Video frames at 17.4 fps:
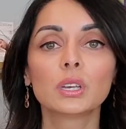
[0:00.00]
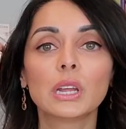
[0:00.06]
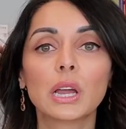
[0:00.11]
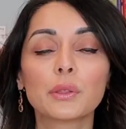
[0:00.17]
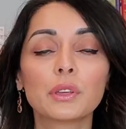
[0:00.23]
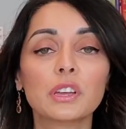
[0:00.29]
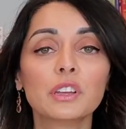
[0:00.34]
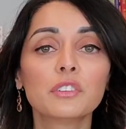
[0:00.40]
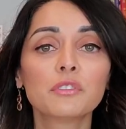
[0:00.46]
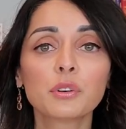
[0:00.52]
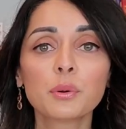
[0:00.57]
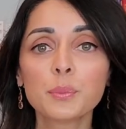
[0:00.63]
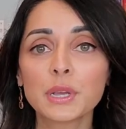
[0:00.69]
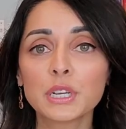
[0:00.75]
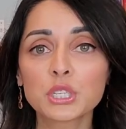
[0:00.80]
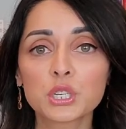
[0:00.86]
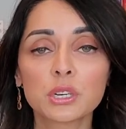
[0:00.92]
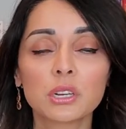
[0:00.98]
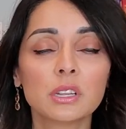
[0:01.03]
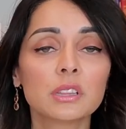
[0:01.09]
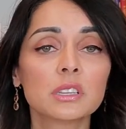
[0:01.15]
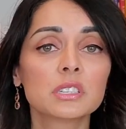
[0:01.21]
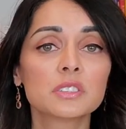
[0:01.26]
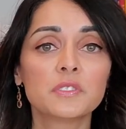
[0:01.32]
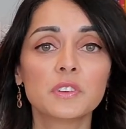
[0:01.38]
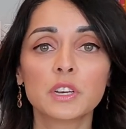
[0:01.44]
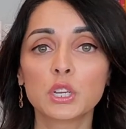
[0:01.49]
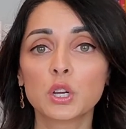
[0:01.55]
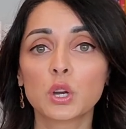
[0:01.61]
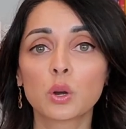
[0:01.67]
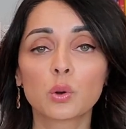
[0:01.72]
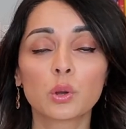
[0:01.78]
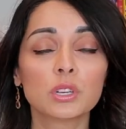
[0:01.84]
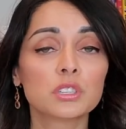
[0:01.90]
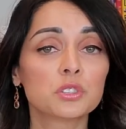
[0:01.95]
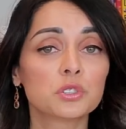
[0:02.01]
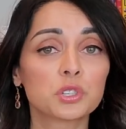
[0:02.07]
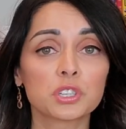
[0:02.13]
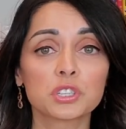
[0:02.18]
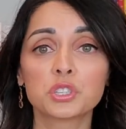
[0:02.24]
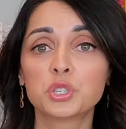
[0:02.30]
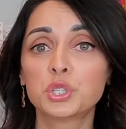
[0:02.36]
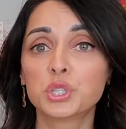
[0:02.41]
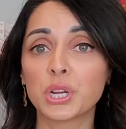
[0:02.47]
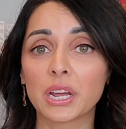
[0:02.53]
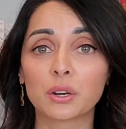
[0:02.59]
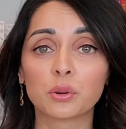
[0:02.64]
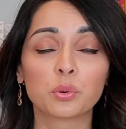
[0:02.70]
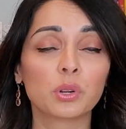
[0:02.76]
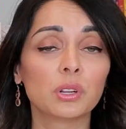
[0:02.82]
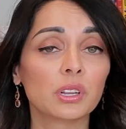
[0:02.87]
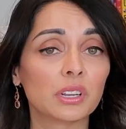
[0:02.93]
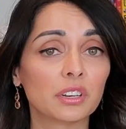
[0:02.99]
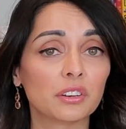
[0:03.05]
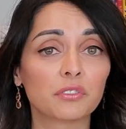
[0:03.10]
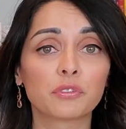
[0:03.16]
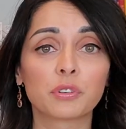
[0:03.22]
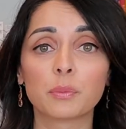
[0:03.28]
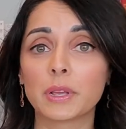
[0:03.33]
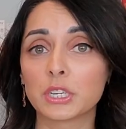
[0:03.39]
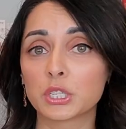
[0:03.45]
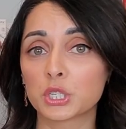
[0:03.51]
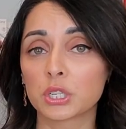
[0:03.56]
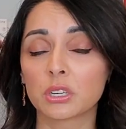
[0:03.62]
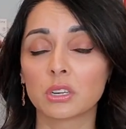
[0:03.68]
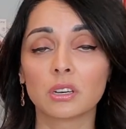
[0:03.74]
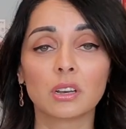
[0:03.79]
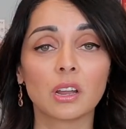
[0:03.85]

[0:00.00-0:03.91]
Now, the information in this video is just general information.